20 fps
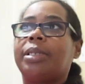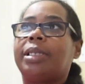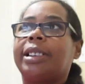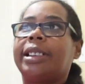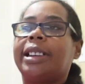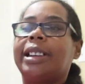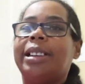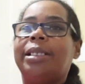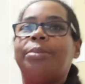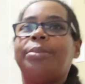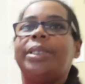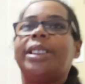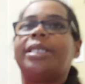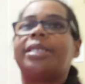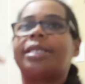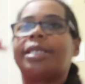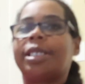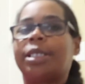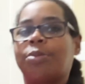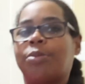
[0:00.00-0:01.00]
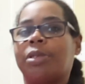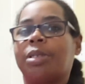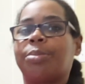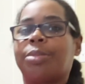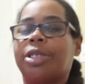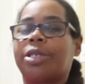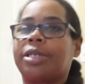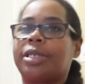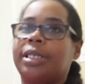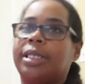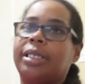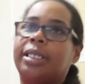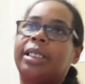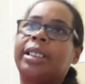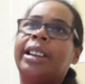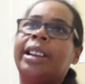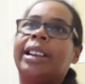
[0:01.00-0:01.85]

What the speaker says: Like he meets this one person